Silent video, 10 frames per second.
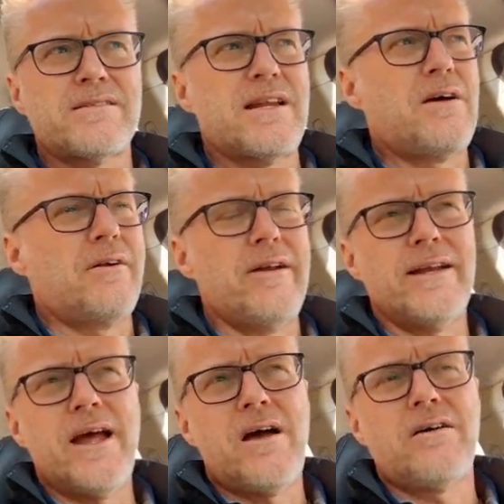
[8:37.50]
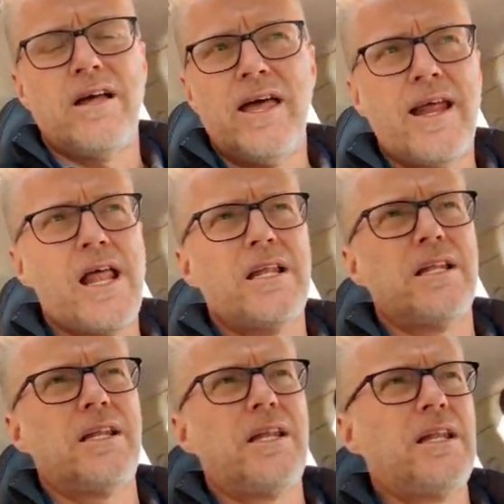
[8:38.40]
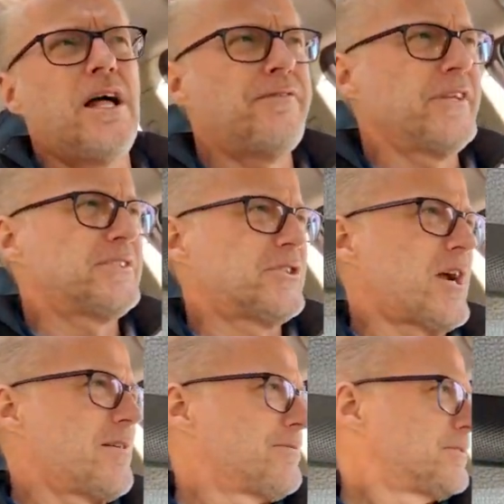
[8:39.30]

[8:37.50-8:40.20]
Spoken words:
an hour right now, and I love this drive.